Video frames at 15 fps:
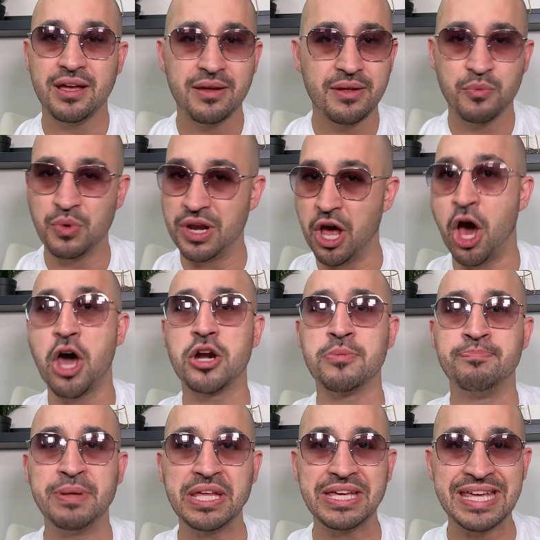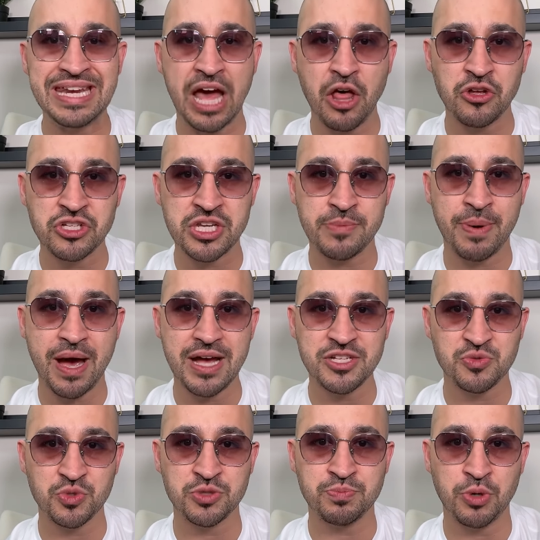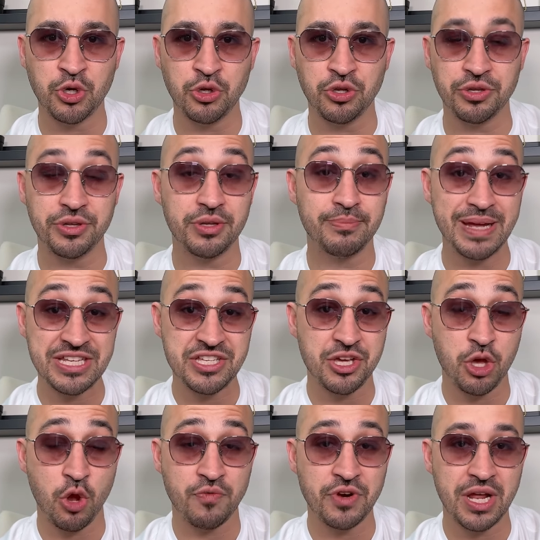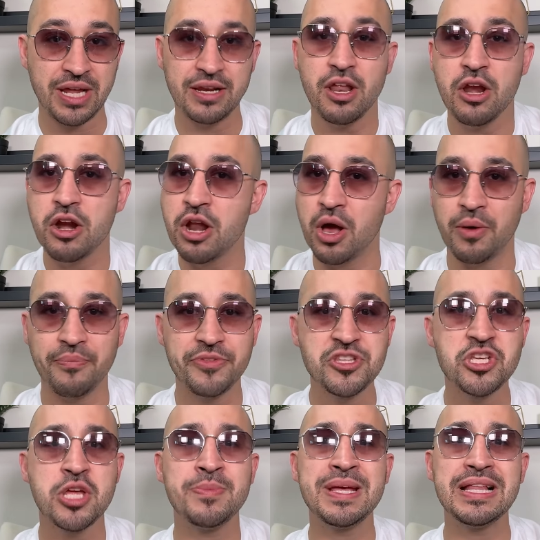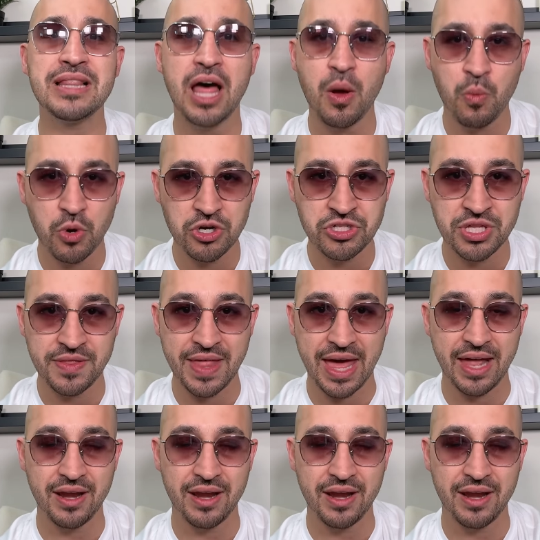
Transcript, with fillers: when $100 billion in deposits was pulled, basically overnight. No, no, no. It's going to be a lot worse than that.